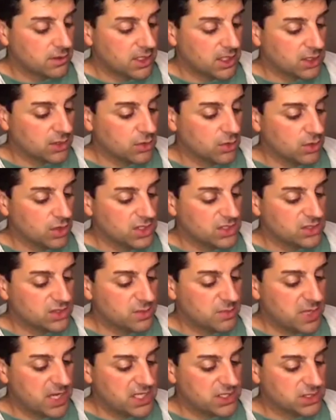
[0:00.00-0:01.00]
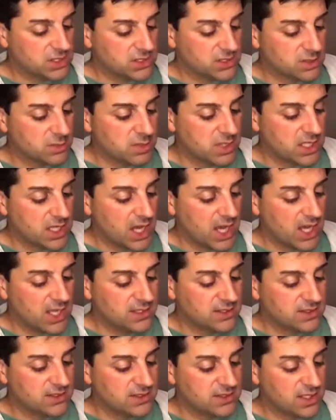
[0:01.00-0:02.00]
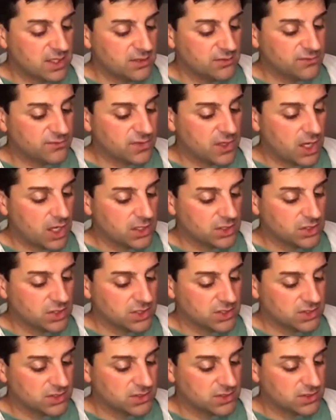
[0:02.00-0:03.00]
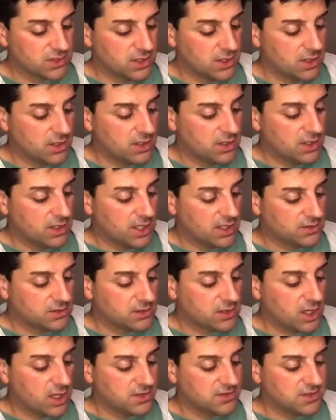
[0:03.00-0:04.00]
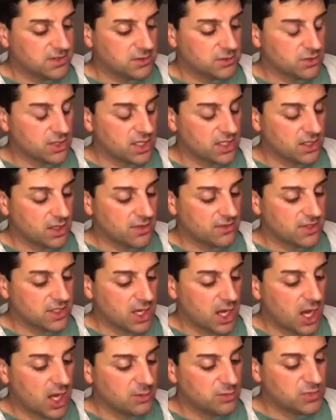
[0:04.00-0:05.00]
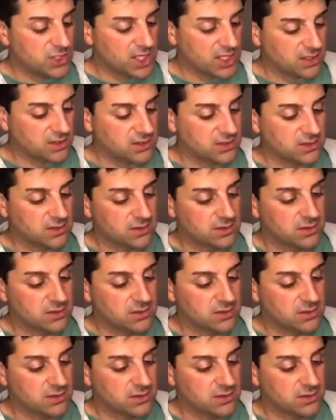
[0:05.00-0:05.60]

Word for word: Encourage the patient to be unself-conscious and to concentrate on the object.